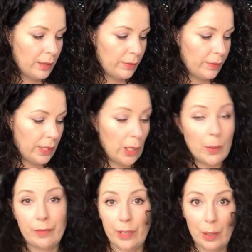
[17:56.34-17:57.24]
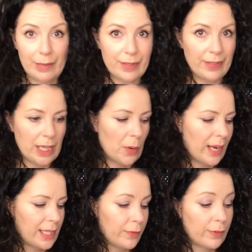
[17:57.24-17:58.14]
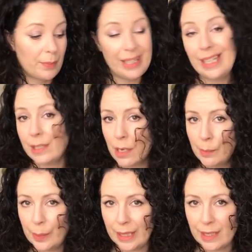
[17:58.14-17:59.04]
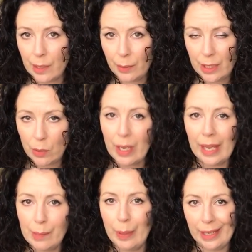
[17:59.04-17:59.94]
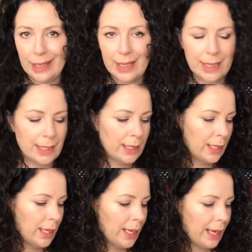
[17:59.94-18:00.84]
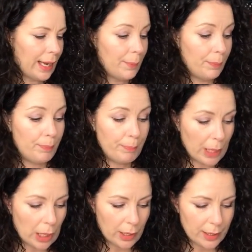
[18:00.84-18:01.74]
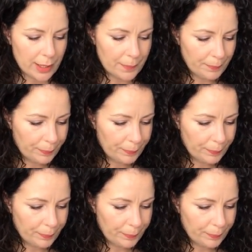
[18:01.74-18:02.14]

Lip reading: for you if you live in the US from these companies who are UK based. But